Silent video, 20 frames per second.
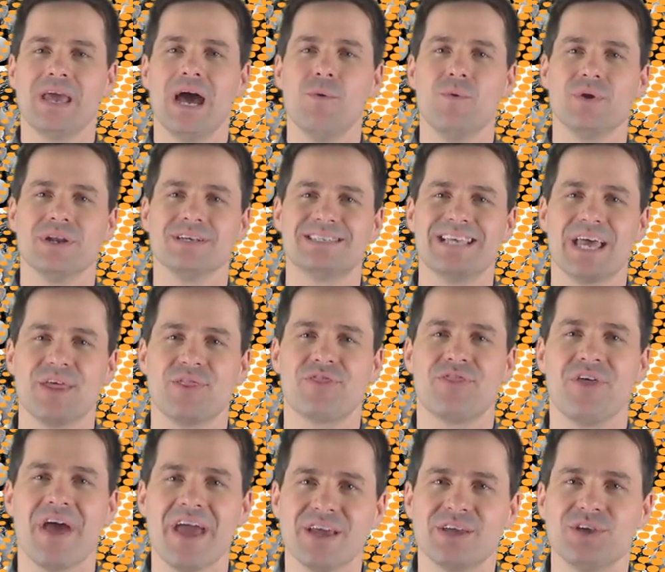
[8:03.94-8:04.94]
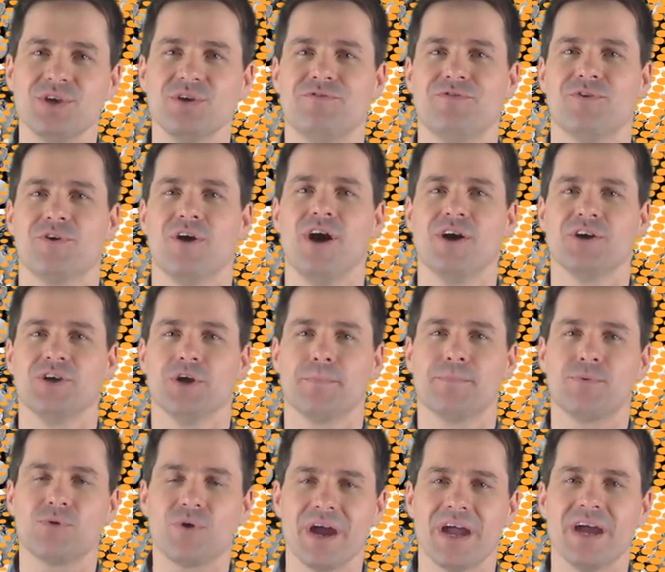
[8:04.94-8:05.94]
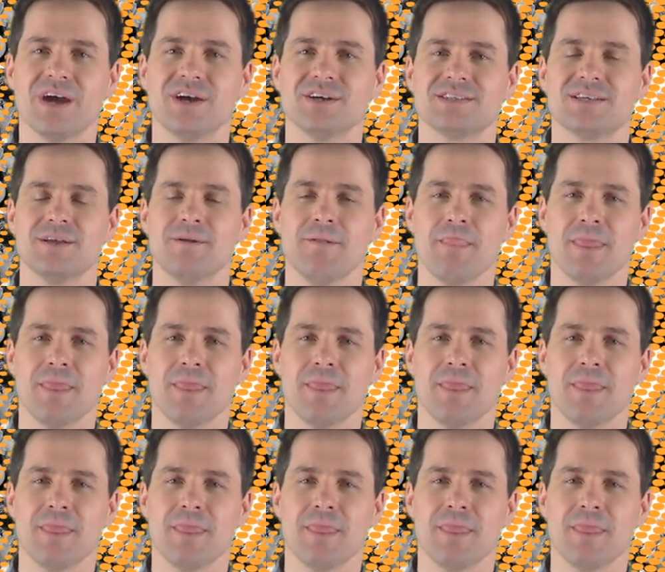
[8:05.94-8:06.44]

I want to say thank you for all your prayers.